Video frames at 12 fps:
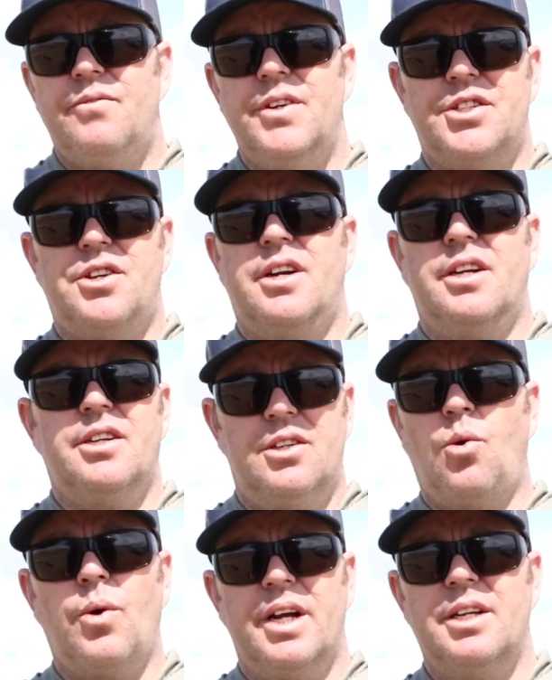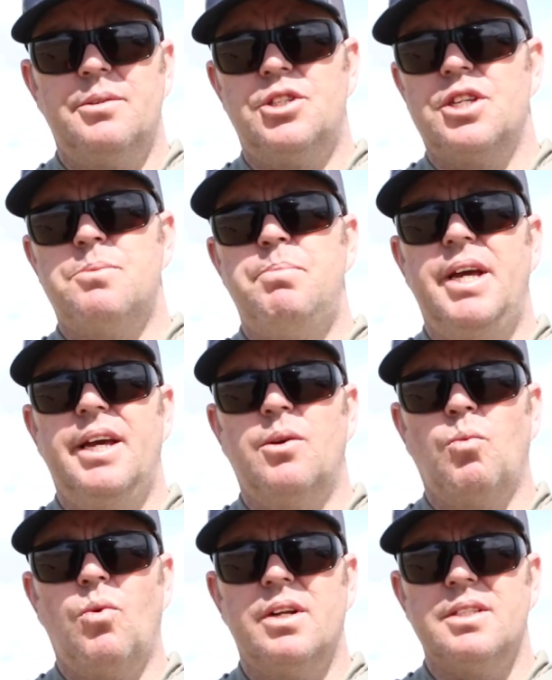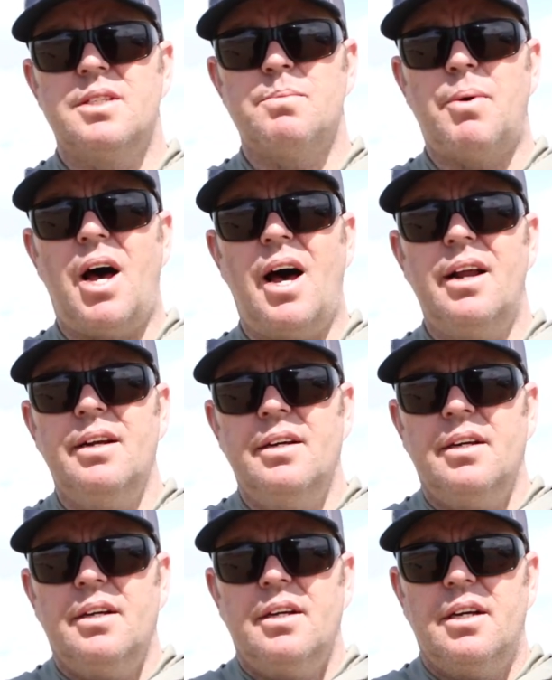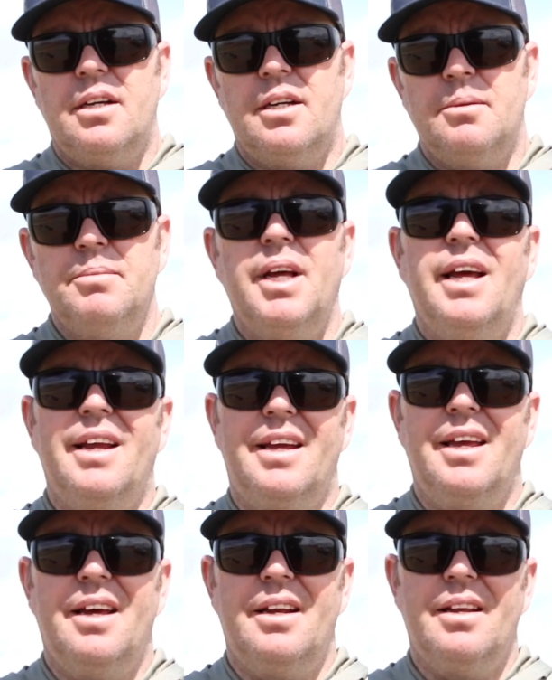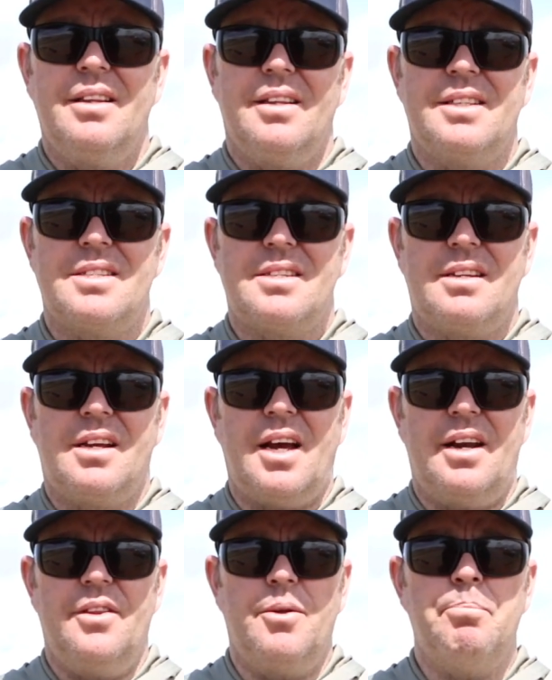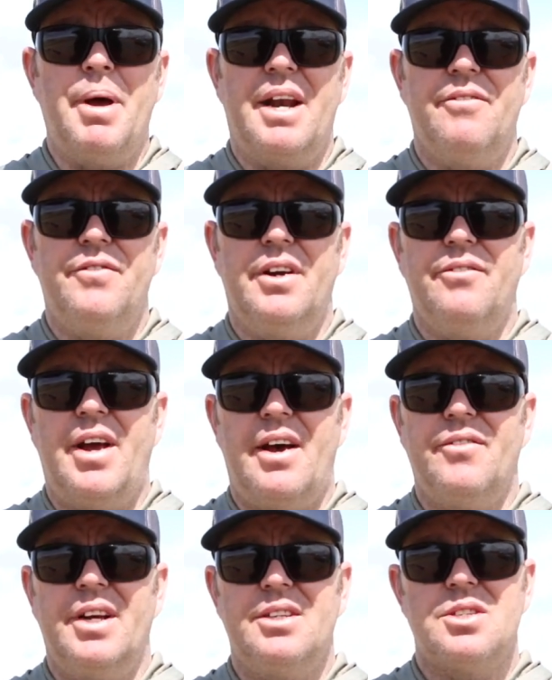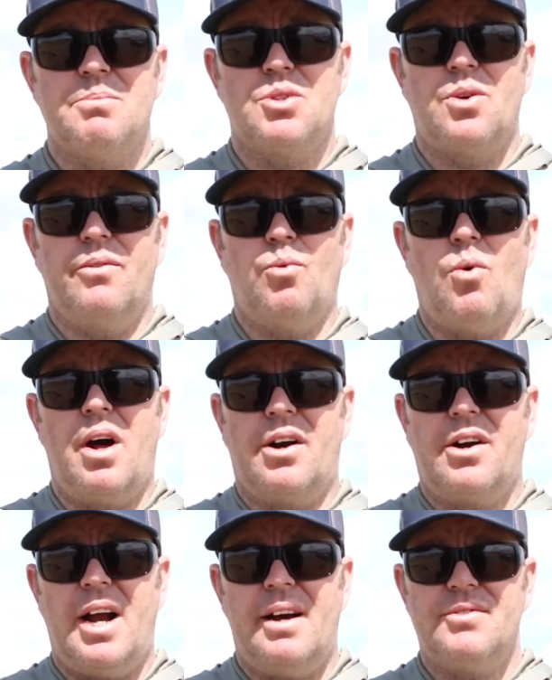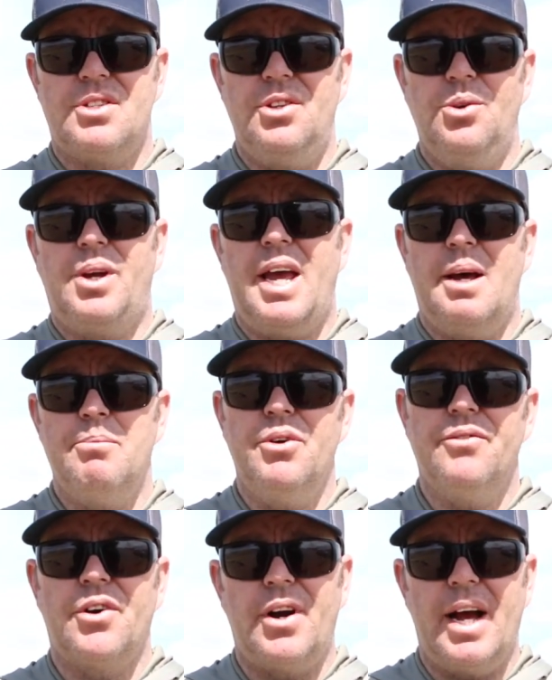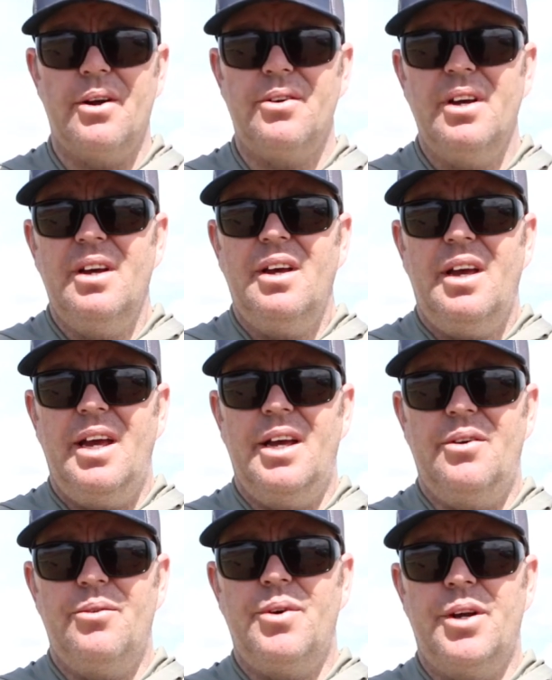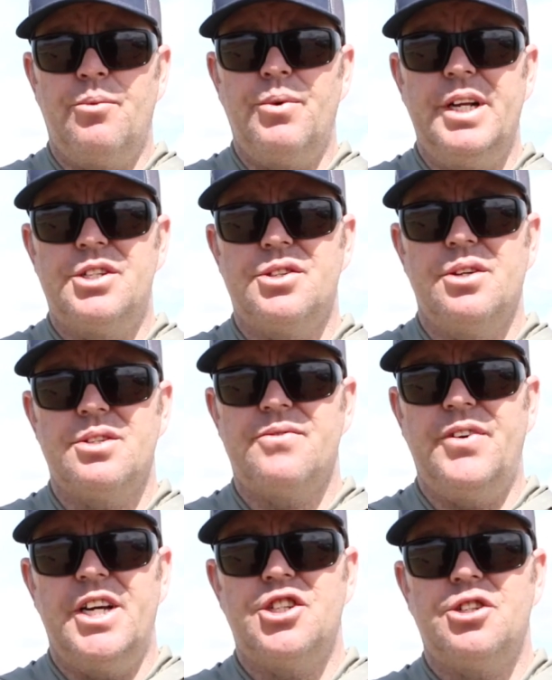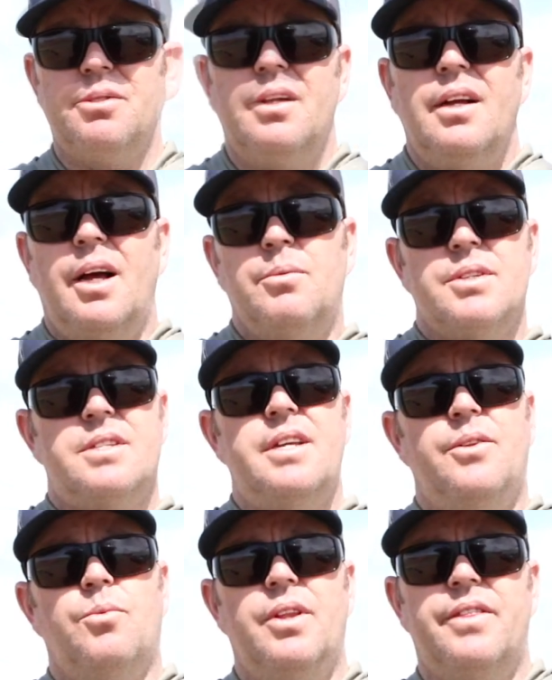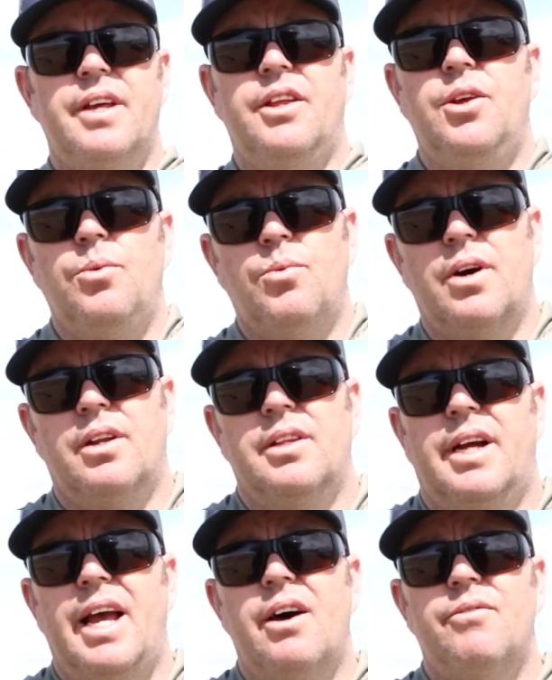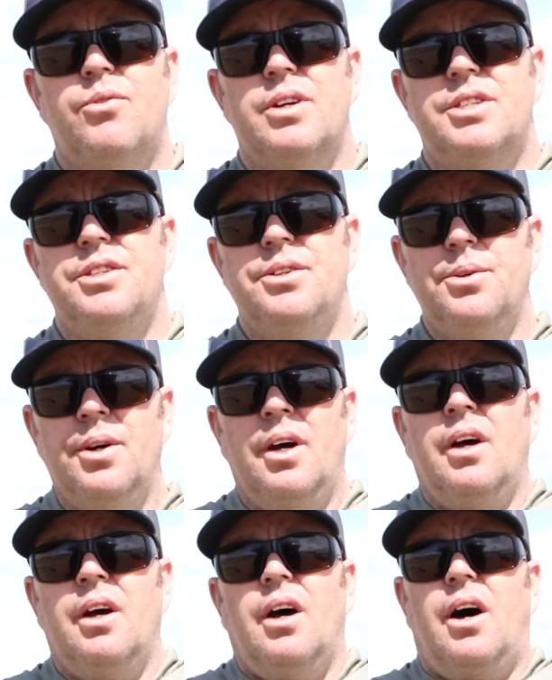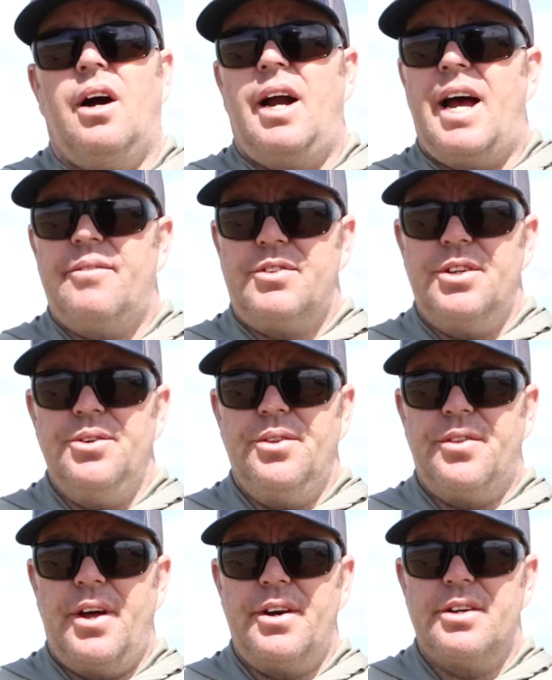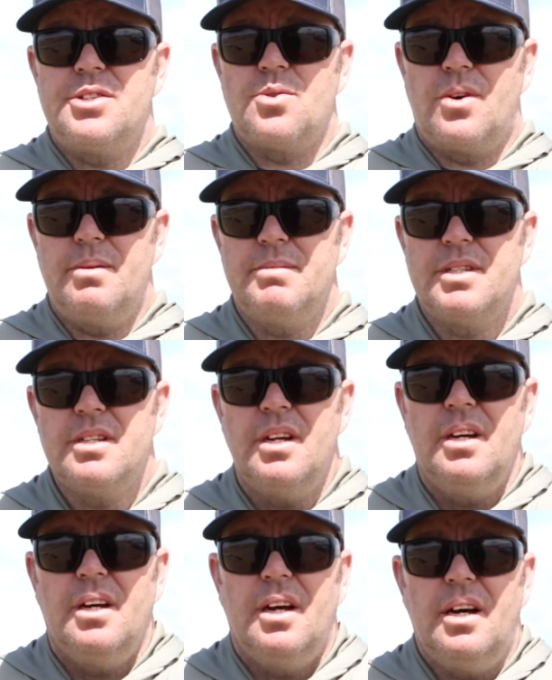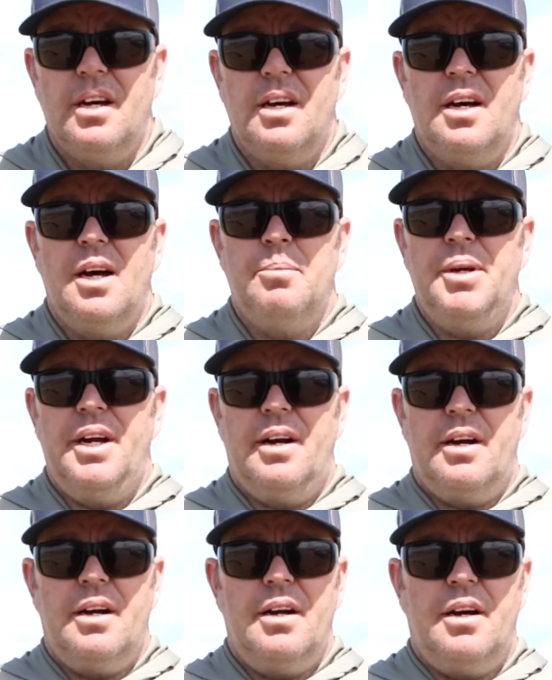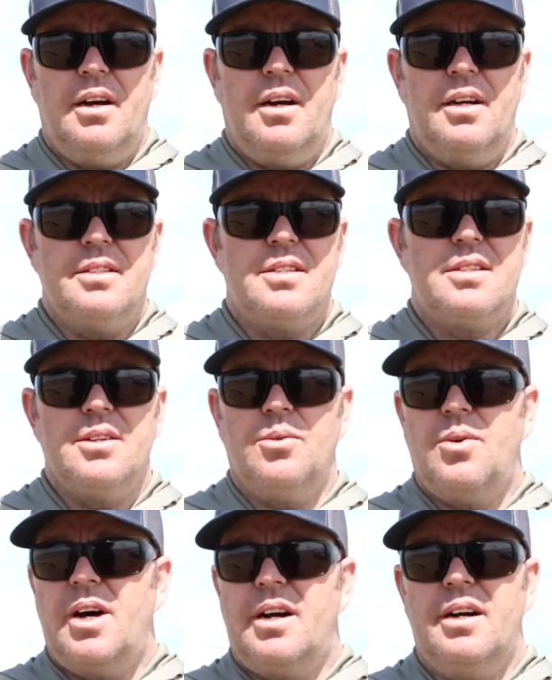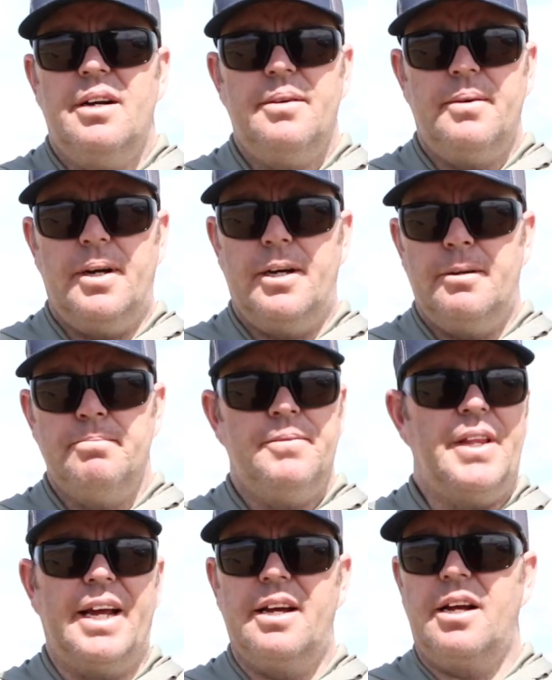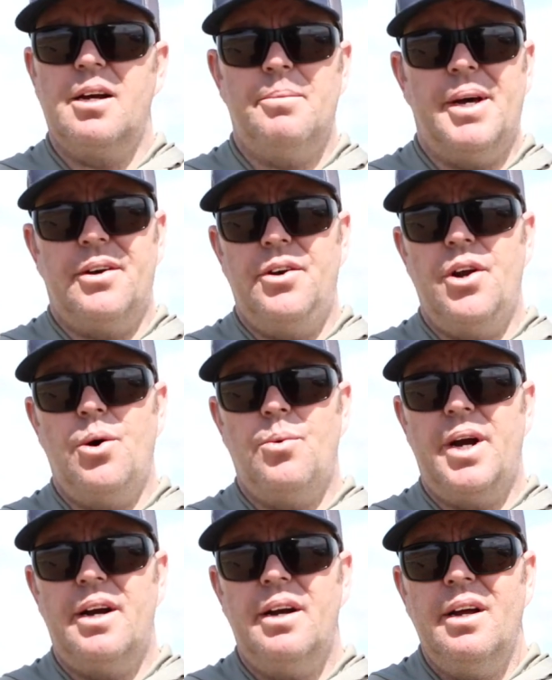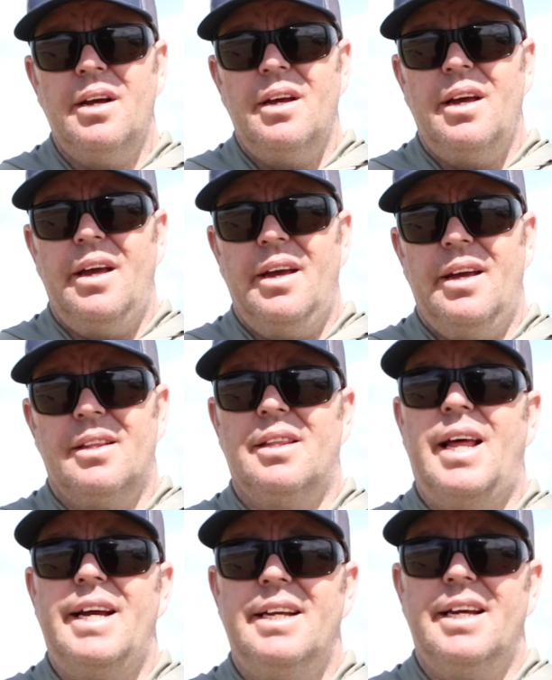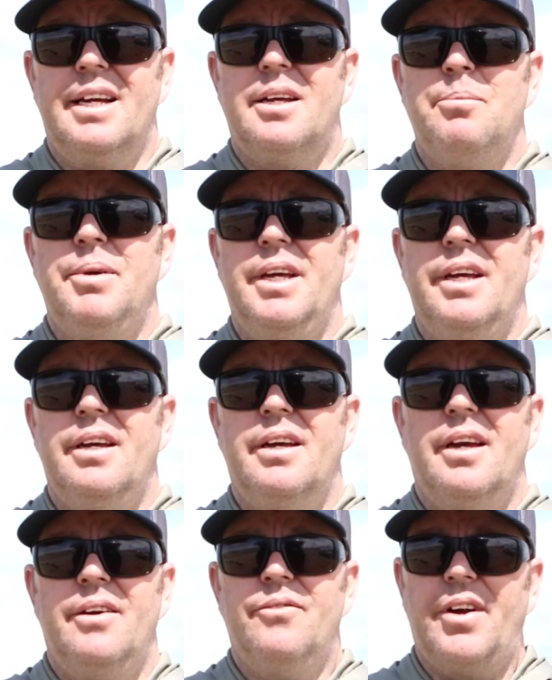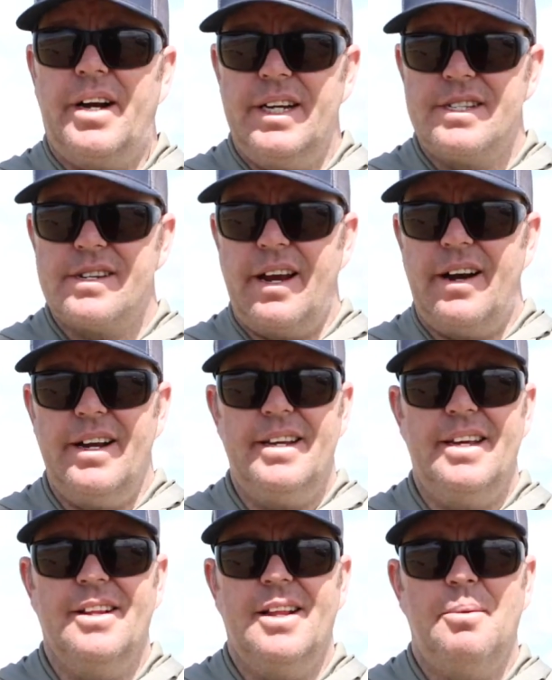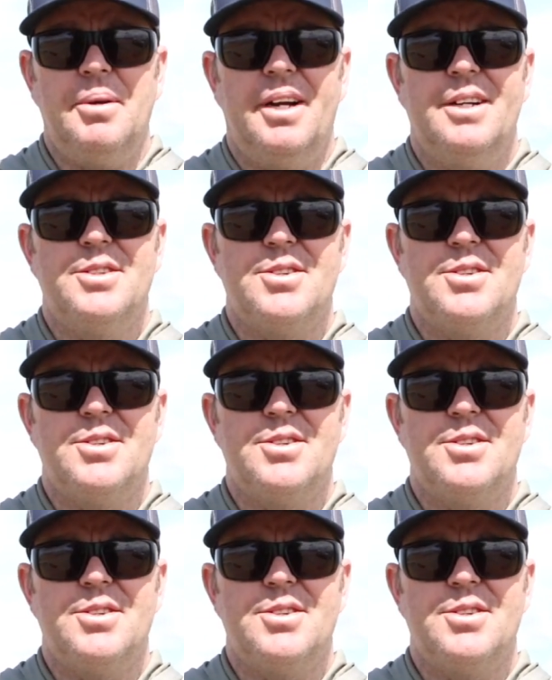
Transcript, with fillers: Fish aren't going to just be in one spot. And again, that's kind of the benefit of having some sort of watercraft, so you can move around and reach those fish. I will say the one thing that you want to look out for too are afternoon thunderstorms up here on Stillwater. They can come out of nowhere, and lightning can be a very scary deal up here.